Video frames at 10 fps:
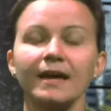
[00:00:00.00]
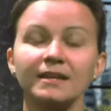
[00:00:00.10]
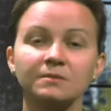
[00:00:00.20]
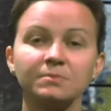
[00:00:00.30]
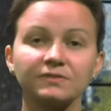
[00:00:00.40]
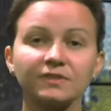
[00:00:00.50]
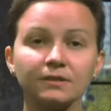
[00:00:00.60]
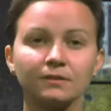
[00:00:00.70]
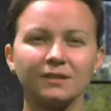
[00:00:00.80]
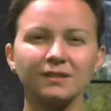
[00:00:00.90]
and in
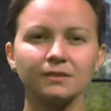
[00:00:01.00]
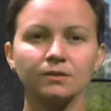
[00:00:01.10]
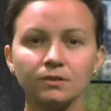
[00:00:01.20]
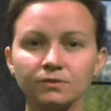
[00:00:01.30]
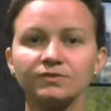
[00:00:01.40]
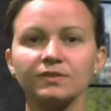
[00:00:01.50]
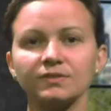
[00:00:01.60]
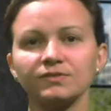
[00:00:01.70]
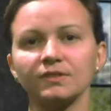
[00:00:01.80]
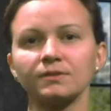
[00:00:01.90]
particular good
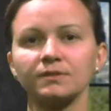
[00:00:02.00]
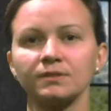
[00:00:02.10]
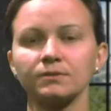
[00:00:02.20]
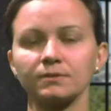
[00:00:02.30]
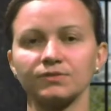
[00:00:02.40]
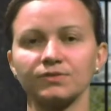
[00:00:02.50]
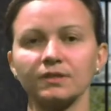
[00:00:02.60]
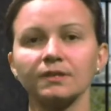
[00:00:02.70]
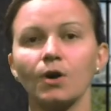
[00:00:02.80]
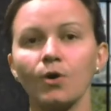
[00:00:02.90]
statistical
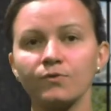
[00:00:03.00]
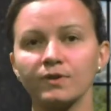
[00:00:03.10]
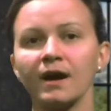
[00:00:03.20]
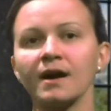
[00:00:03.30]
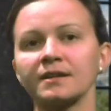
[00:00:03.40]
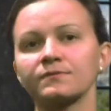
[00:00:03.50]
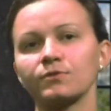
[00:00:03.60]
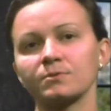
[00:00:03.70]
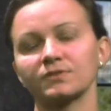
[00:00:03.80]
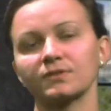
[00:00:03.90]
accuracy over high
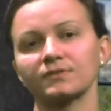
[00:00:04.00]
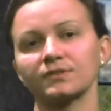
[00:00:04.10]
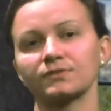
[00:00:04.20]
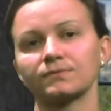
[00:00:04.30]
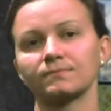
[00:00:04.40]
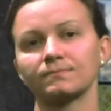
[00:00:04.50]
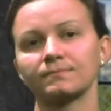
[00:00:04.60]
informativeness.